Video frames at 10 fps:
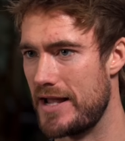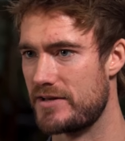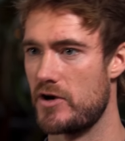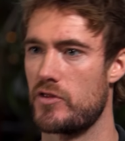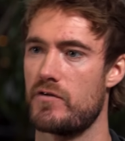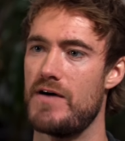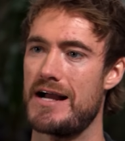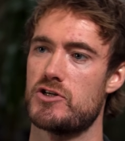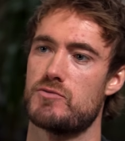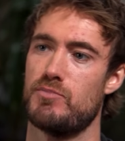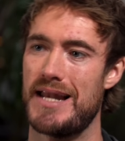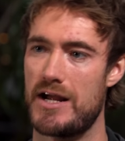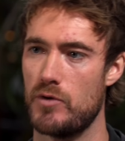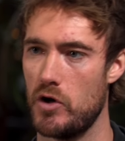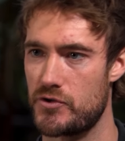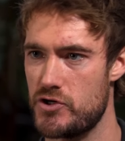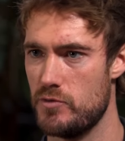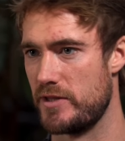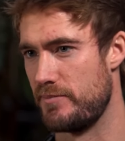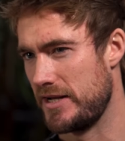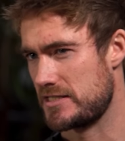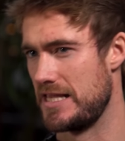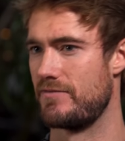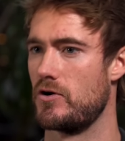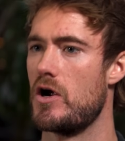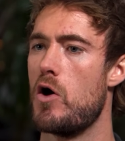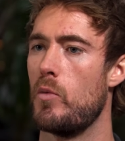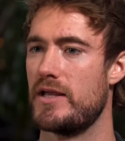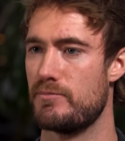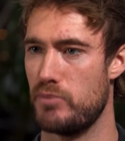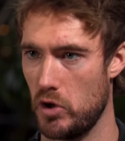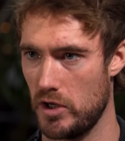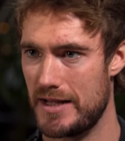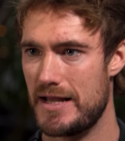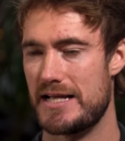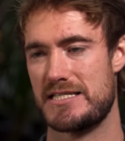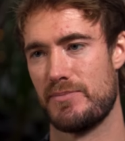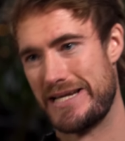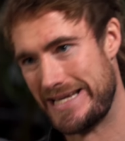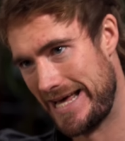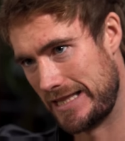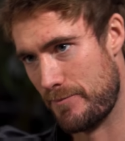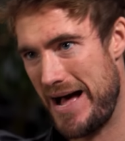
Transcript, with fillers: rate, and other factors play a role too. But the biggest lever we can pull is simply getting the